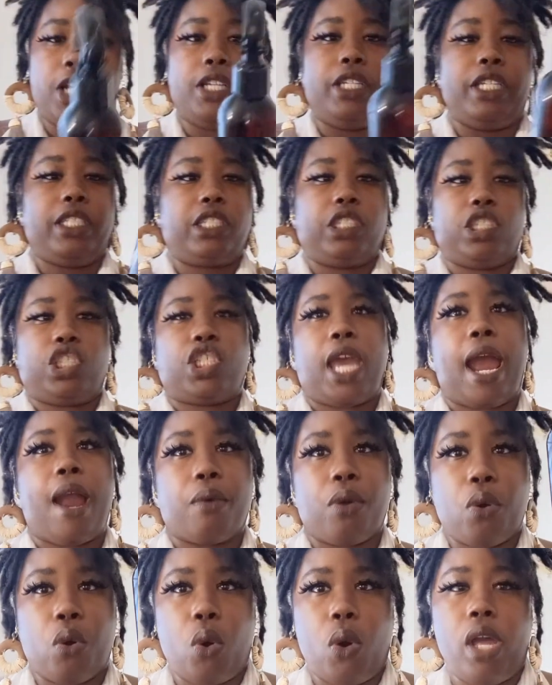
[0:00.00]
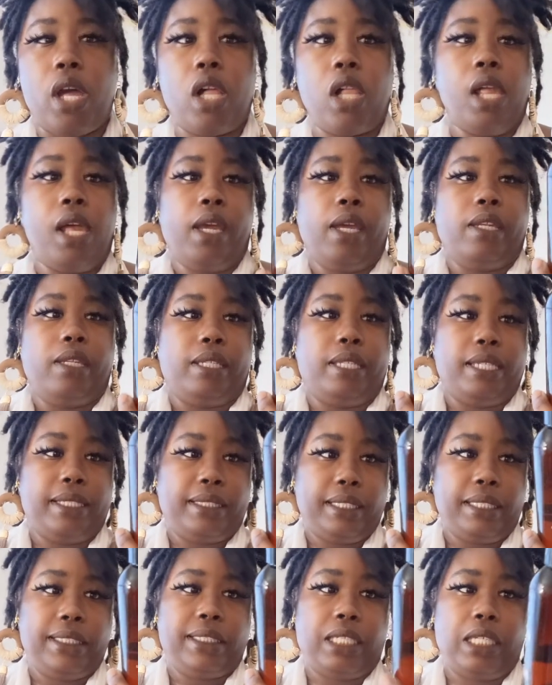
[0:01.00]
This is a shower oil.
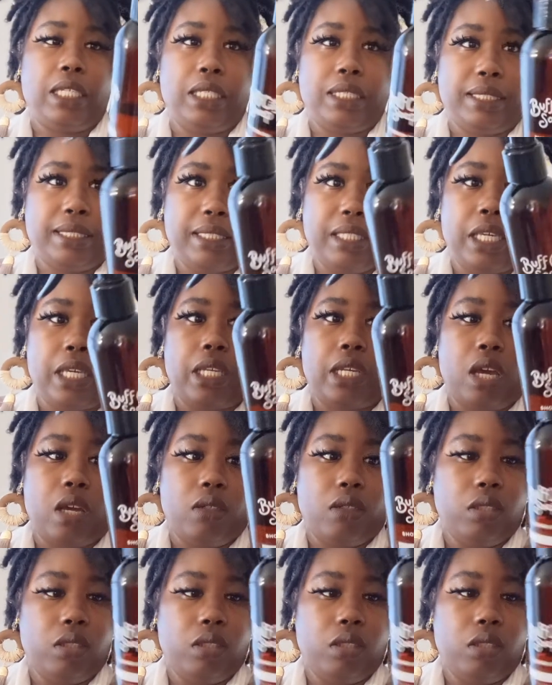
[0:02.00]
This is in the scent.